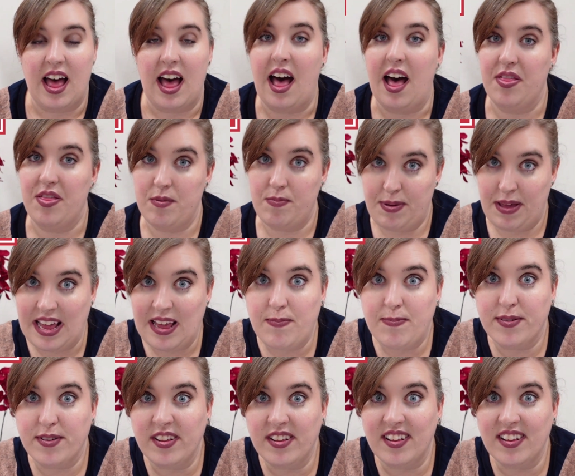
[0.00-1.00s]
other
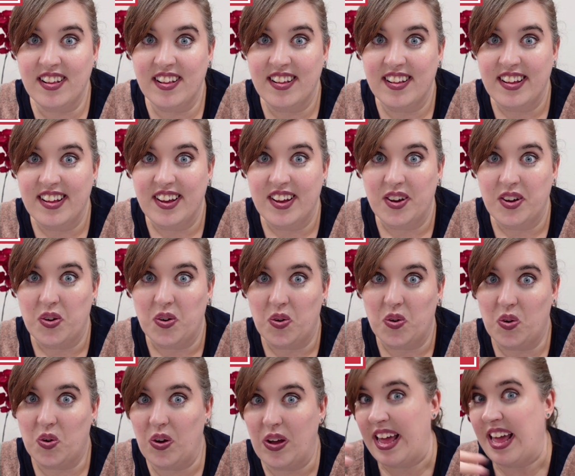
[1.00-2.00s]
people
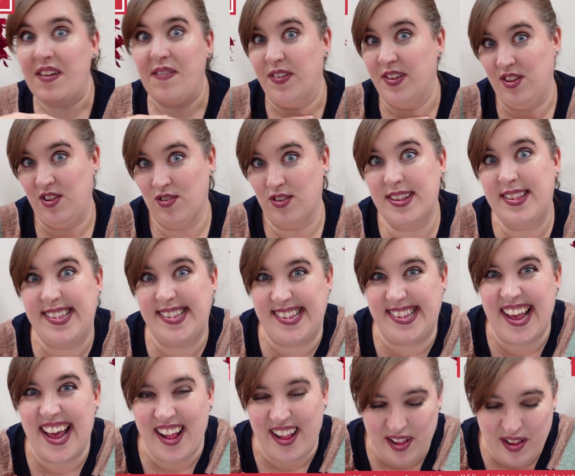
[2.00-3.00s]
or even
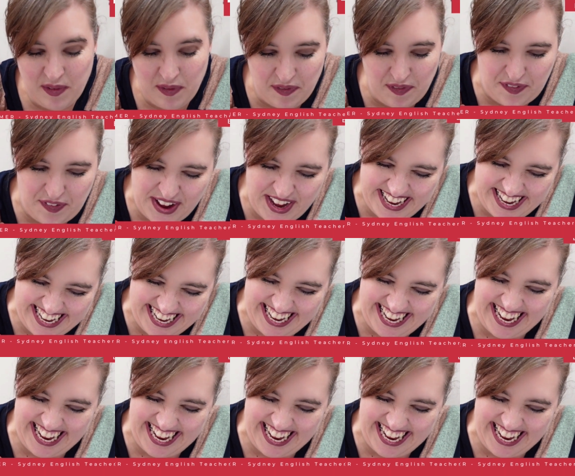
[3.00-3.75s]
yourself